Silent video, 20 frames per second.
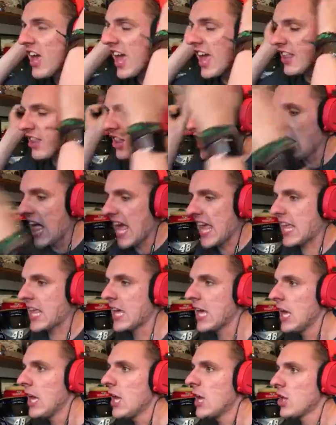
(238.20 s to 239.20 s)
is like
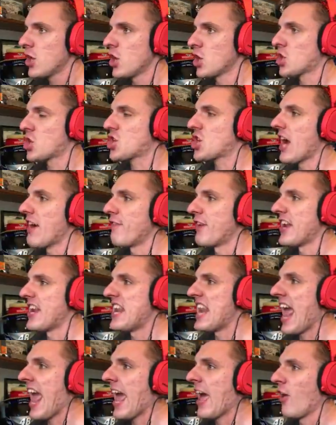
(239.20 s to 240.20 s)
you're
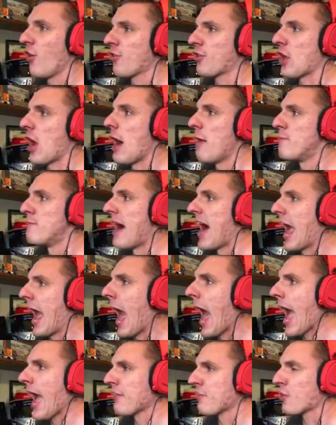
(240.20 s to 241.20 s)
shoving nails up my
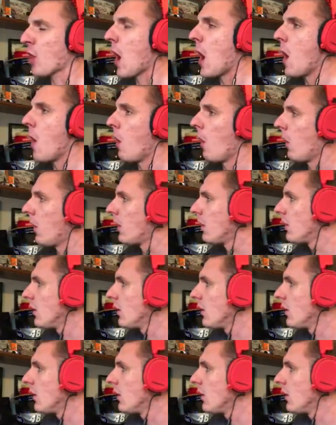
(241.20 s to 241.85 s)
asshole.